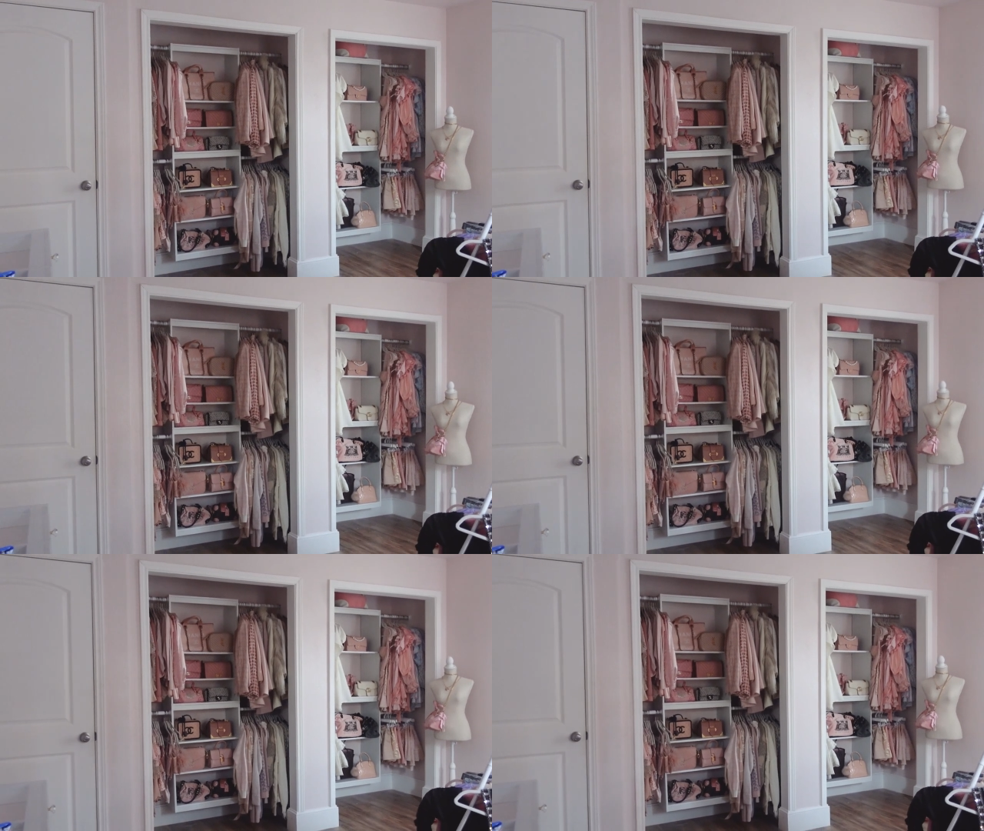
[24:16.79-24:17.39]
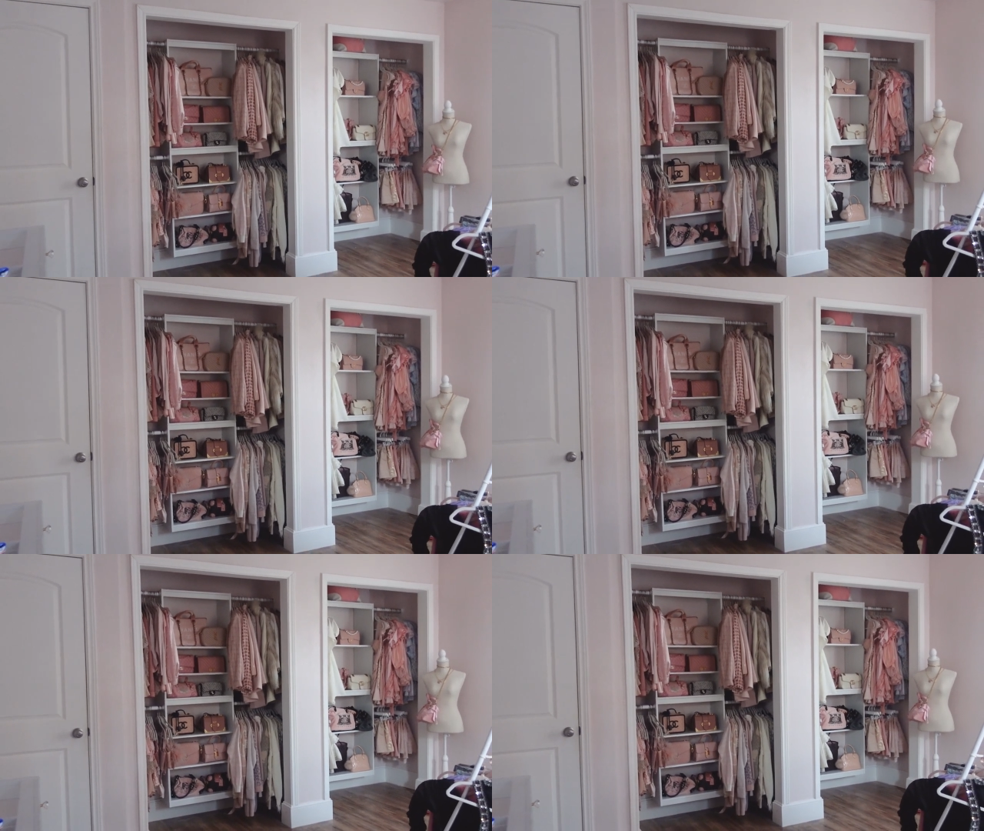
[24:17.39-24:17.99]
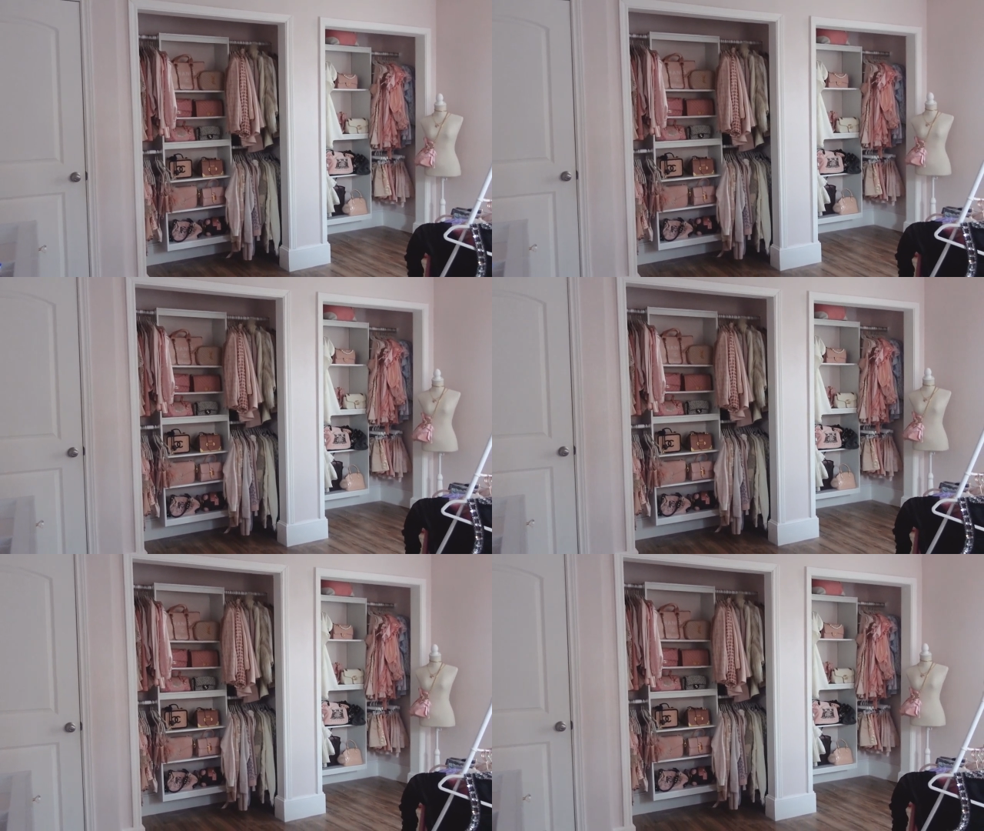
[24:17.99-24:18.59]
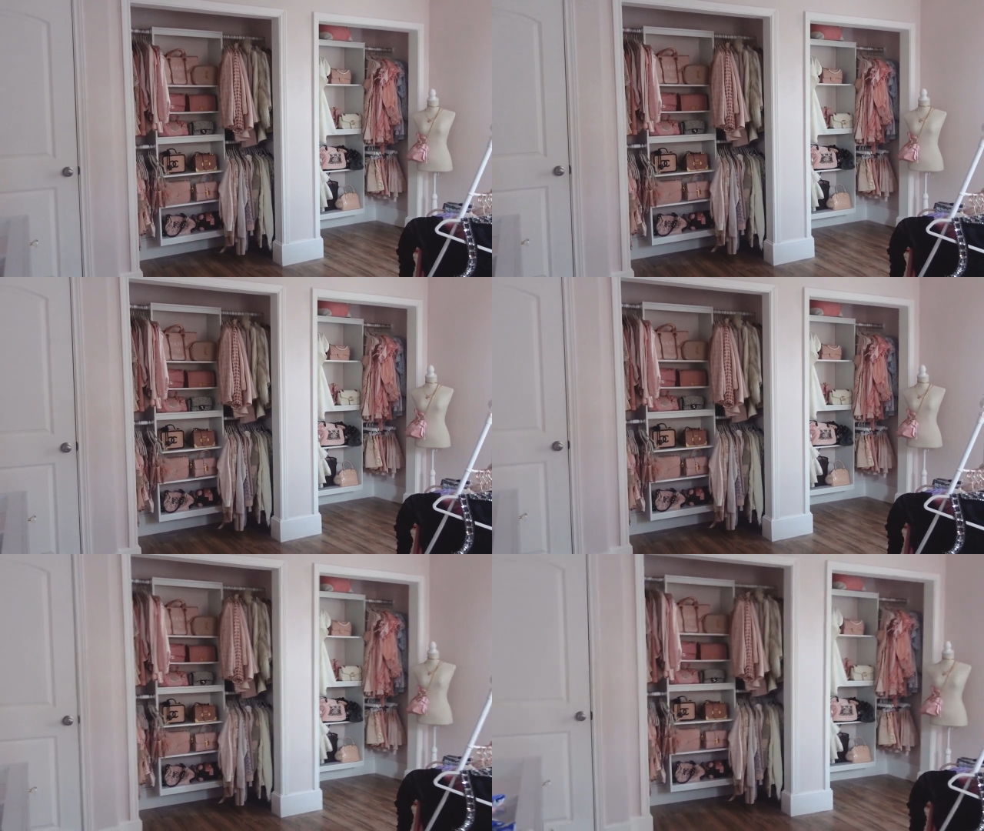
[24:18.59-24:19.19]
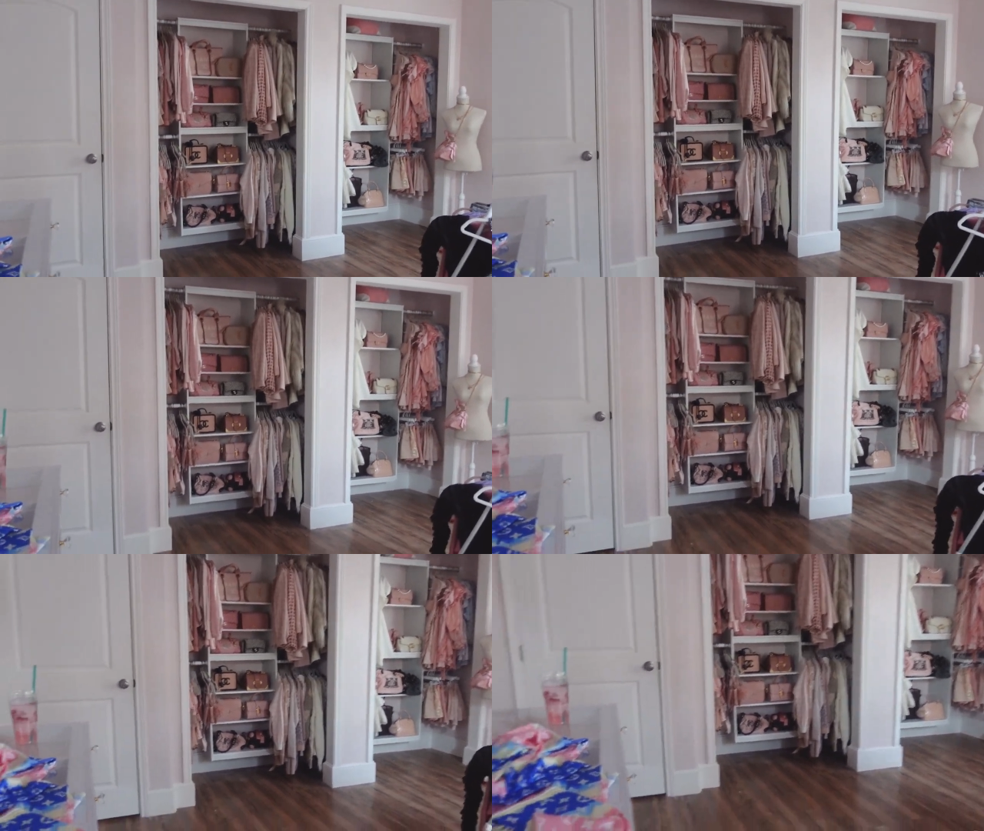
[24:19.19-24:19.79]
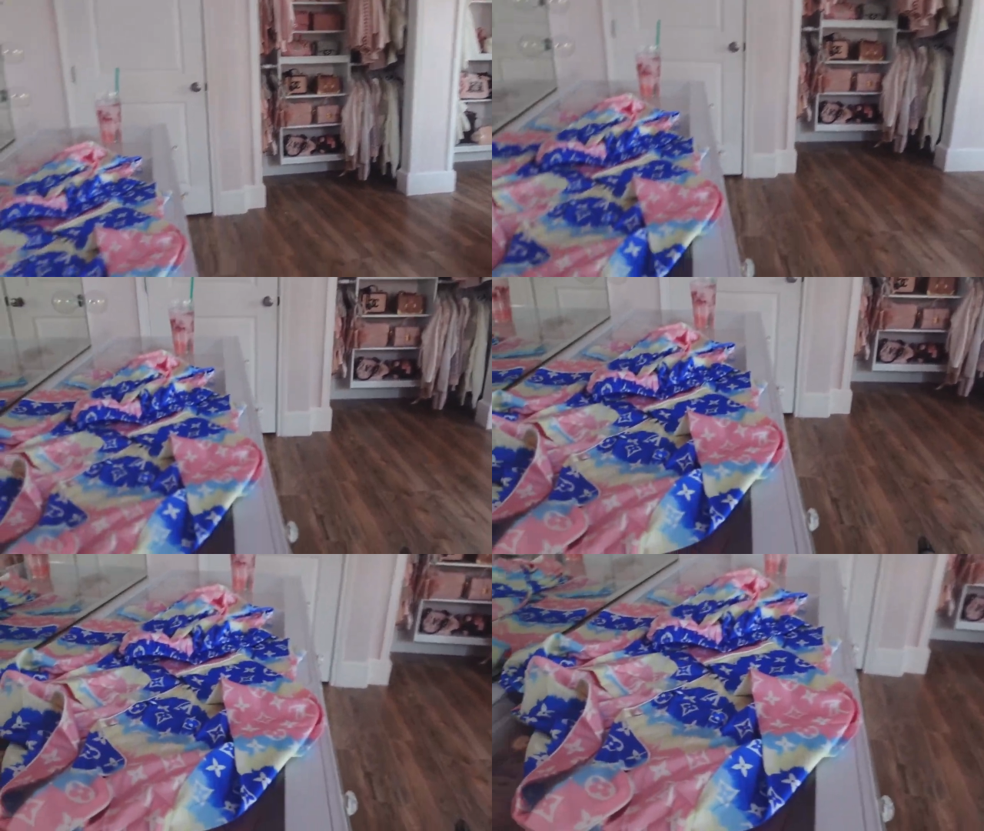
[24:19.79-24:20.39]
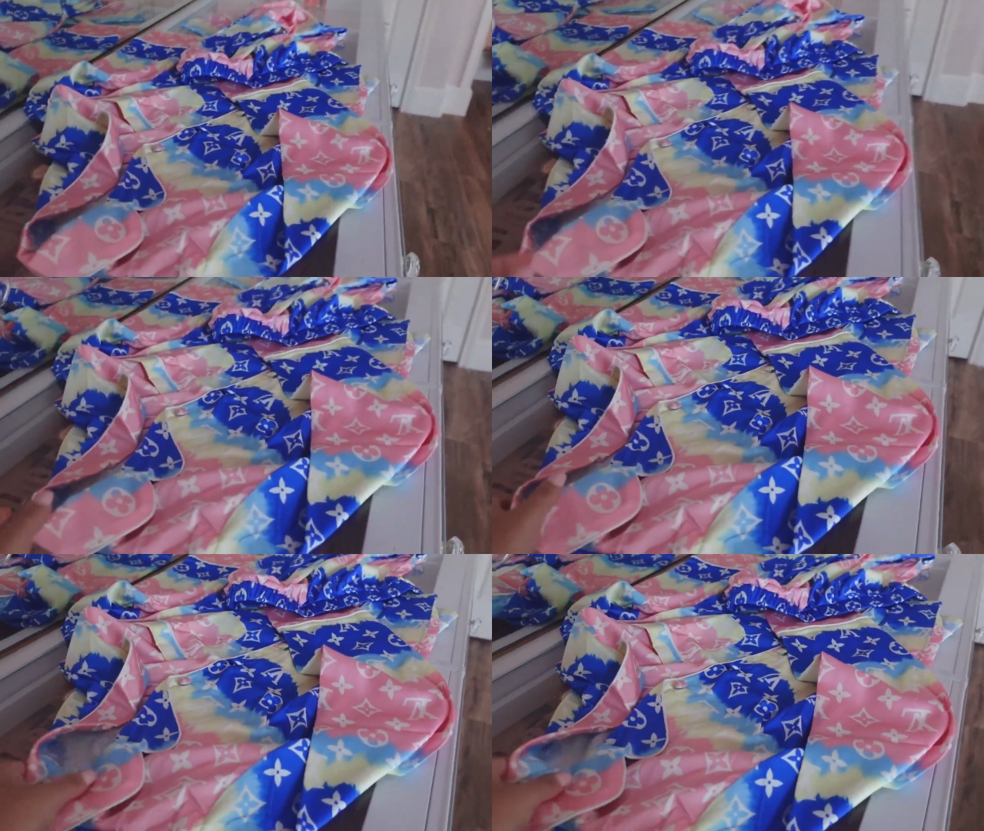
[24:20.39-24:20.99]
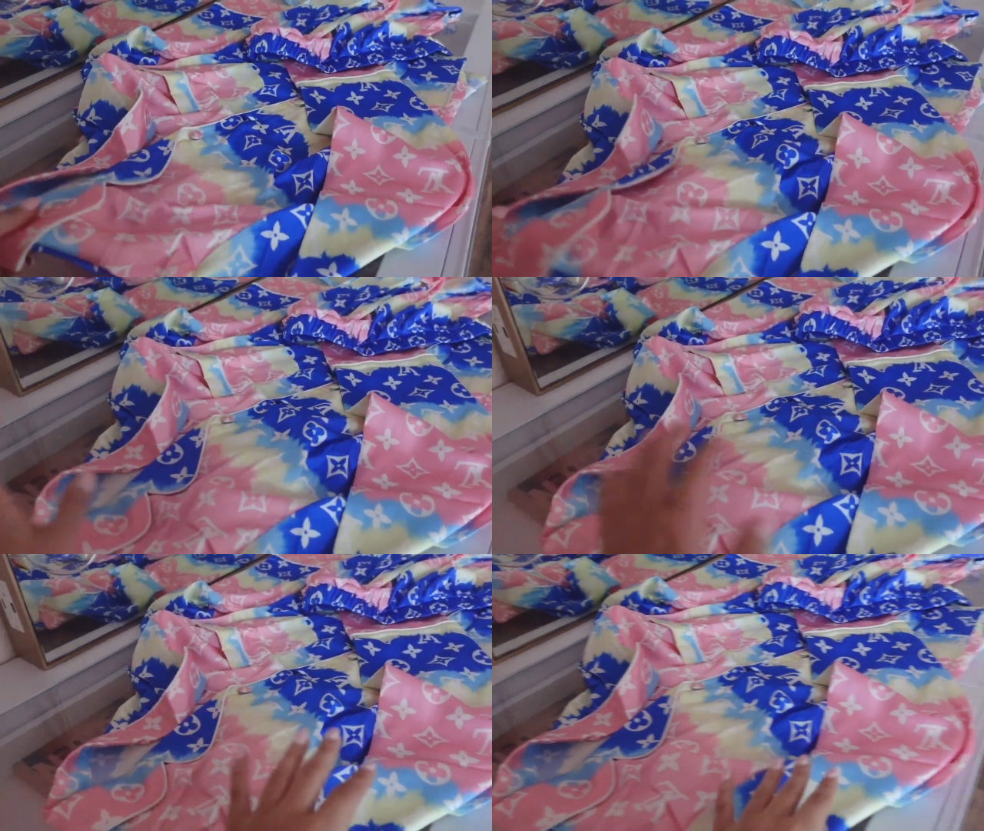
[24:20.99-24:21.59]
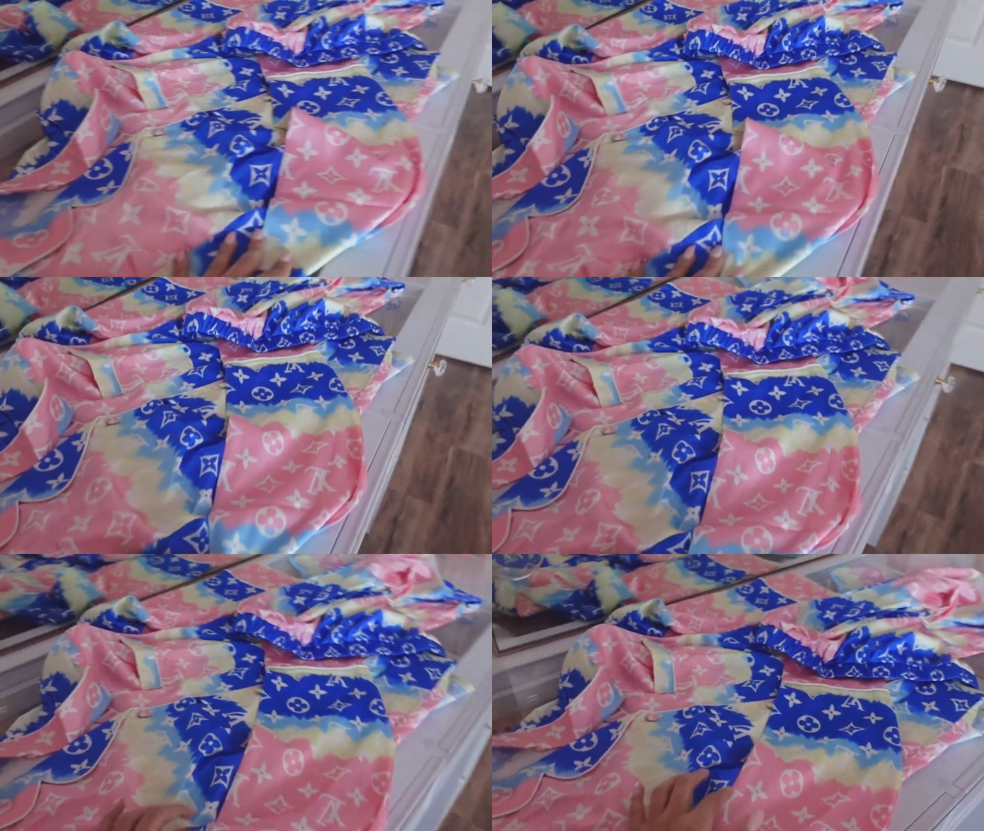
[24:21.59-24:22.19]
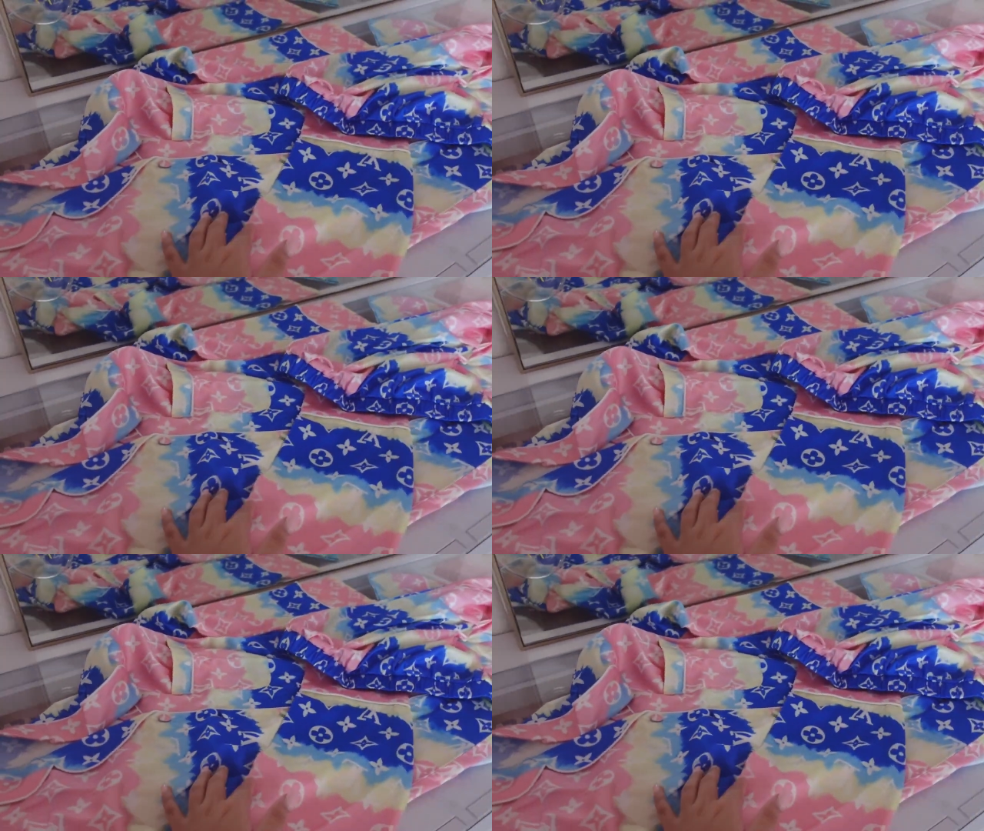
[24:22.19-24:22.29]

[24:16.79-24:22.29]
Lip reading: (no speaker visible)